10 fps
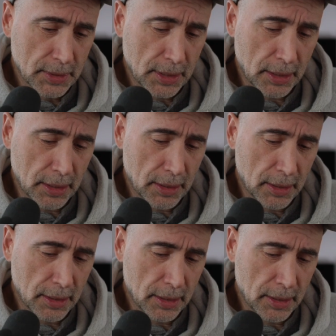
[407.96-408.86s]
Uh,
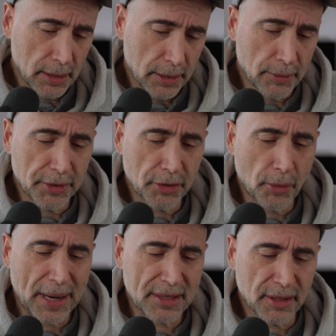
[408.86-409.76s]
and when you go
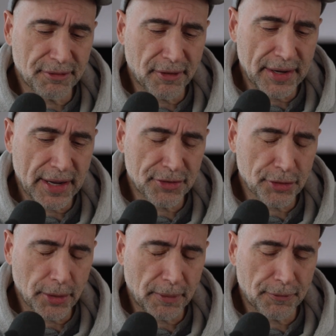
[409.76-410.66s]
back to the
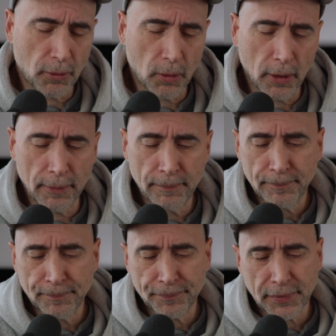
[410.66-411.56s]
financial number four,
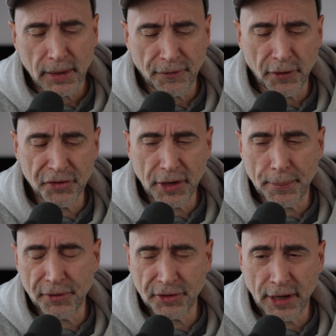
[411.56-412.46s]
the first
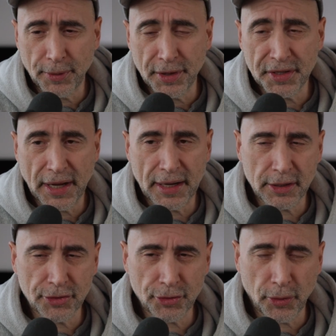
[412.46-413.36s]
step is get rid of debt,
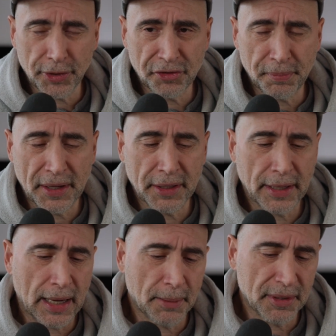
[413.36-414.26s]
control your spending
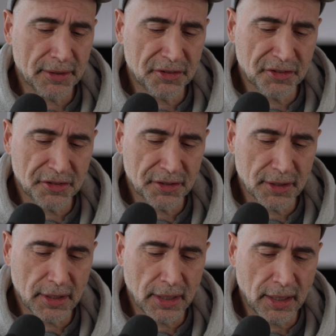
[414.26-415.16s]
habits,
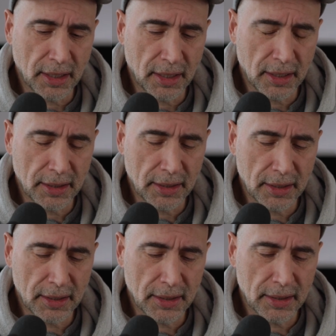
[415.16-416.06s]

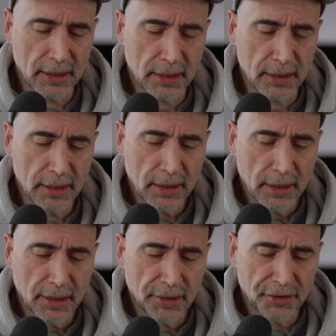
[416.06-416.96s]
uh,
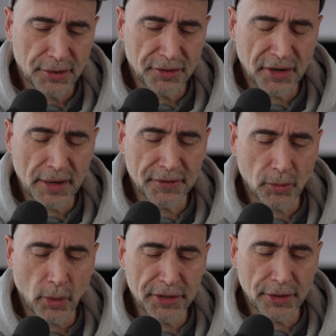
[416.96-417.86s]
save your
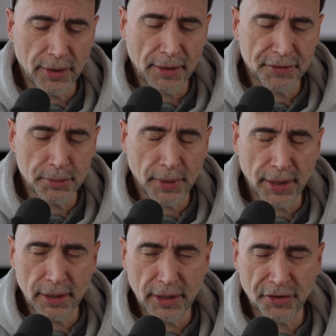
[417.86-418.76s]
one year FU
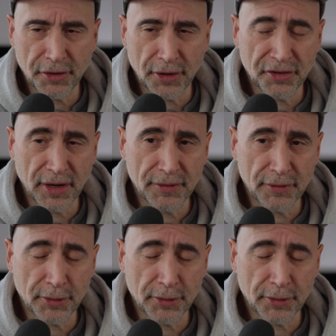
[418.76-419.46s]
money, then start saving for